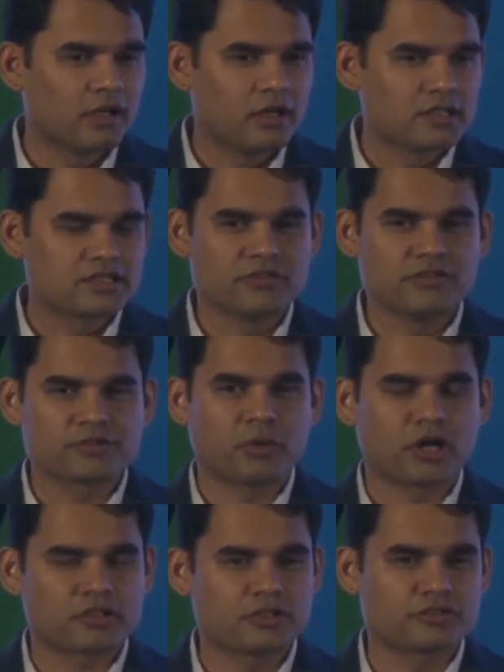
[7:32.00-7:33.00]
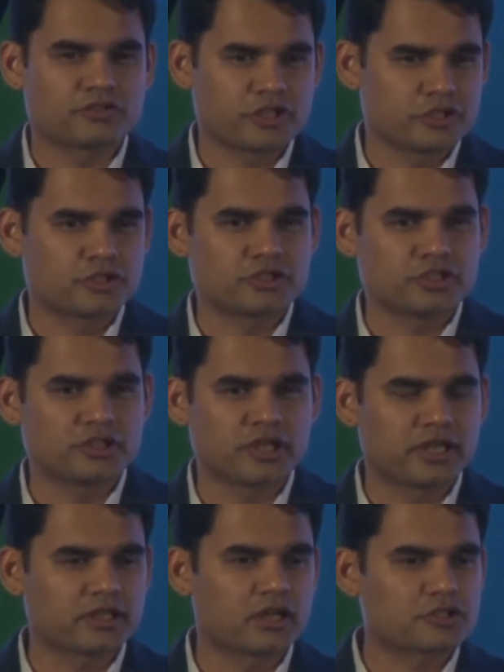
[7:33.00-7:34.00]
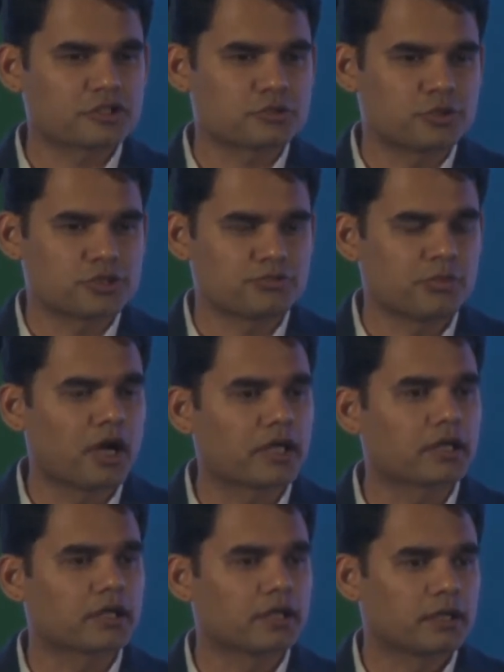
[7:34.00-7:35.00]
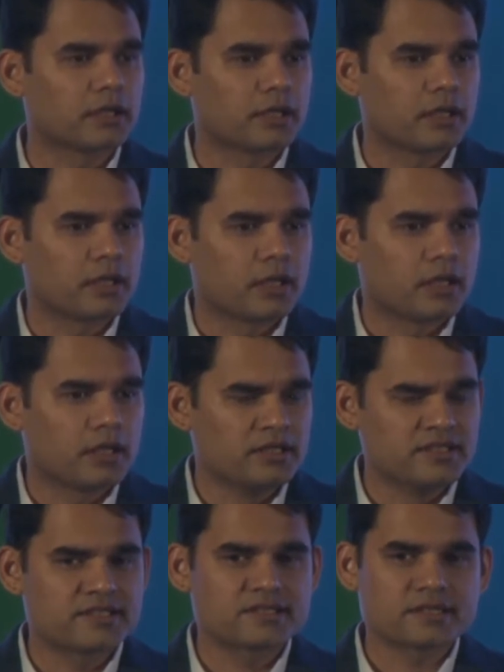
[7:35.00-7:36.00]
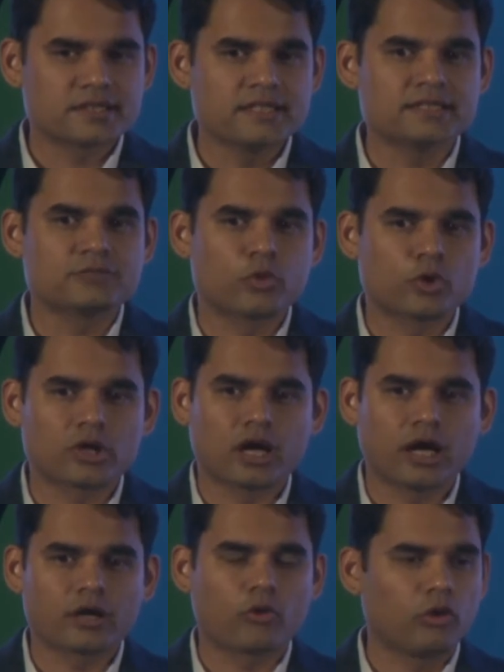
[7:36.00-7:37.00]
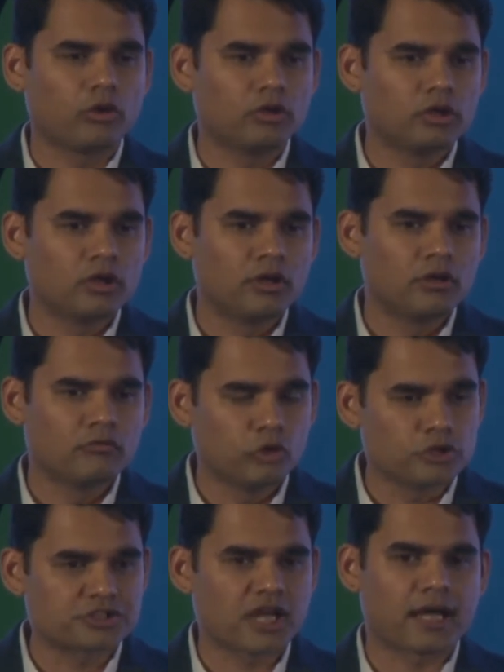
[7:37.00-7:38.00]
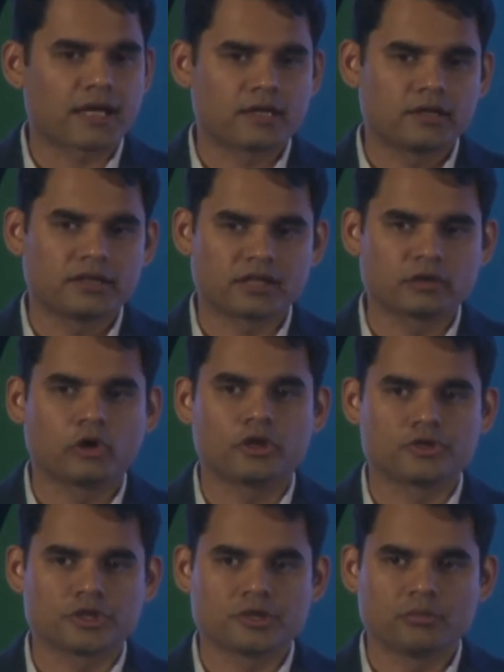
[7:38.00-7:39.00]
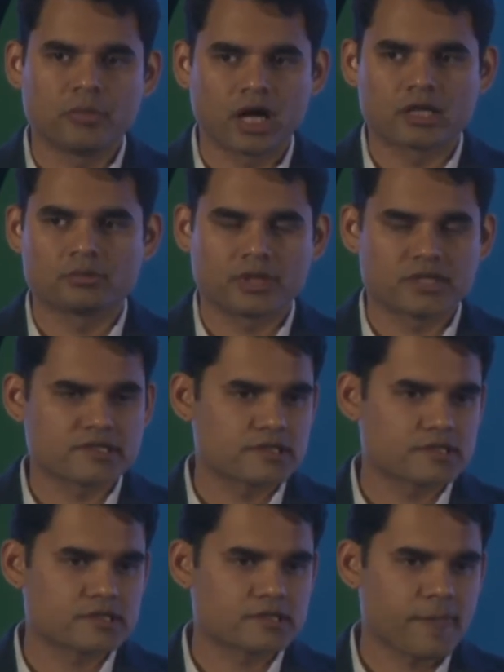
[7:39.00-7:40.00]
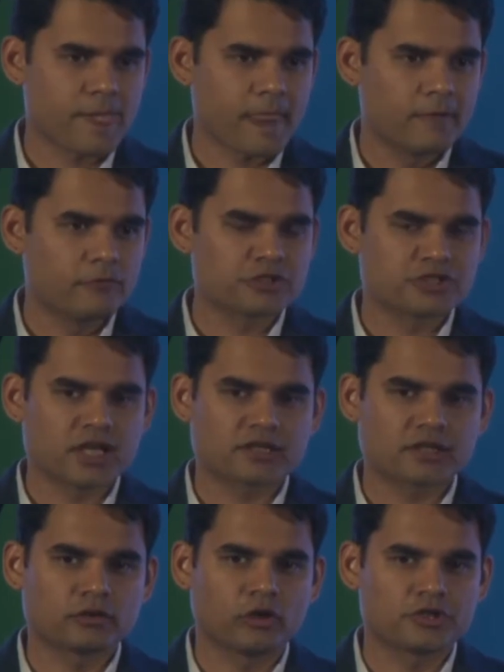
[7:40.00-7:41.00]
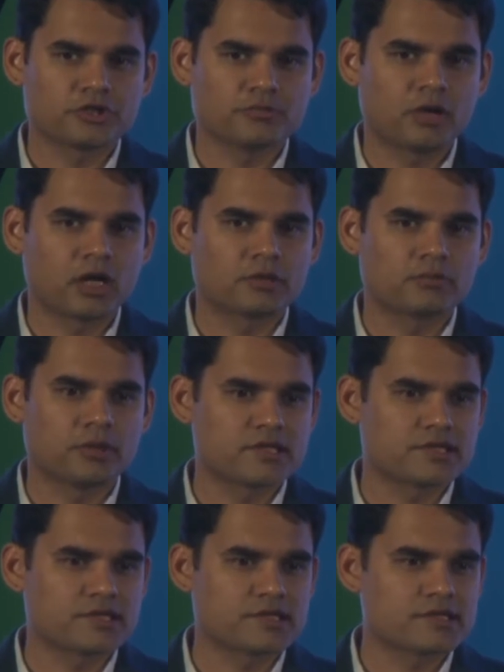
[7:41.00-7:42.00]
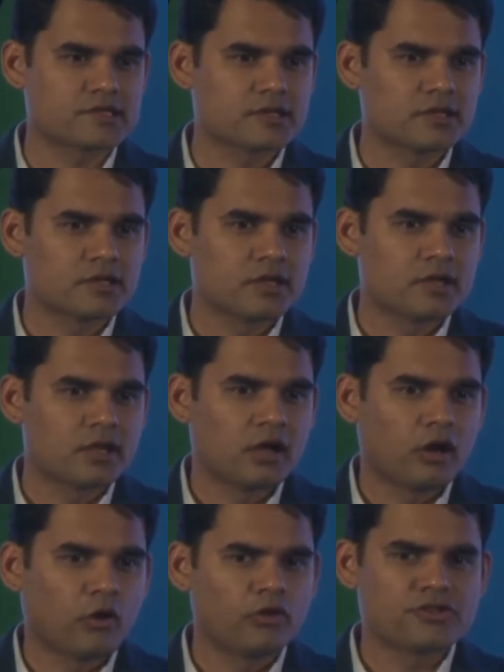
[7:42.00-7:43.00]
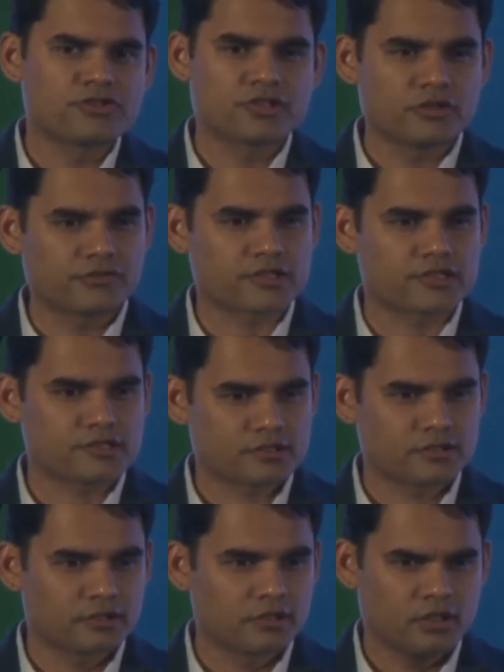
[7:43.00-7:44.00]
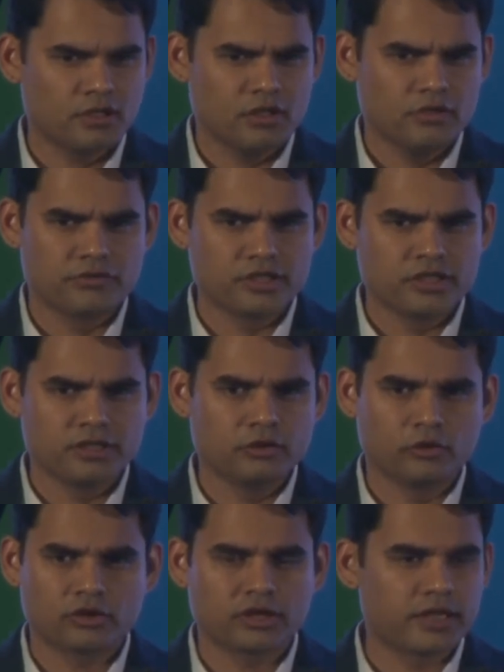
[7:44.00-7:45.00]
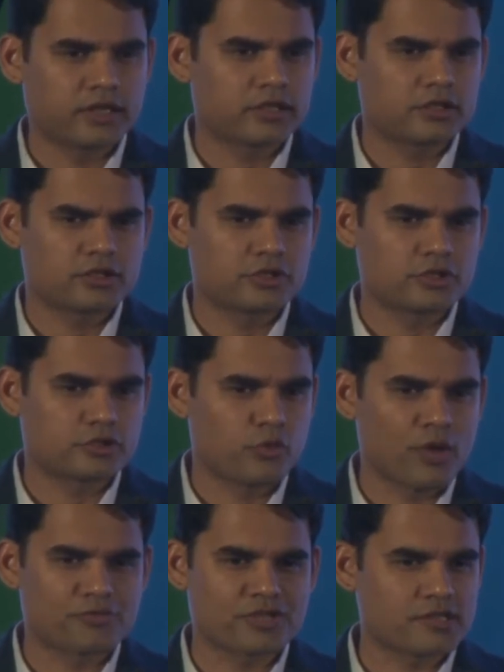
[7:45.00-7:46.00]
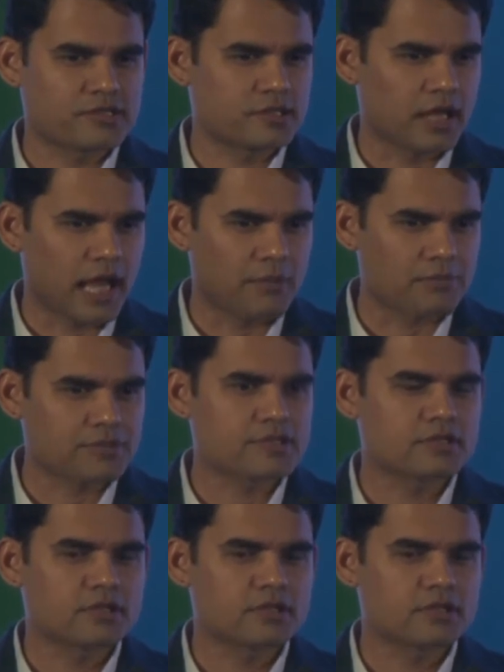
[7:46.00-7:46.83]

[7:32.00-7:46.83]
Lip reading: service partners registered and customers buying. This is what I call full stack technology marketplaces. Full stack technology marketplaces on the surface really look like just websites and apps,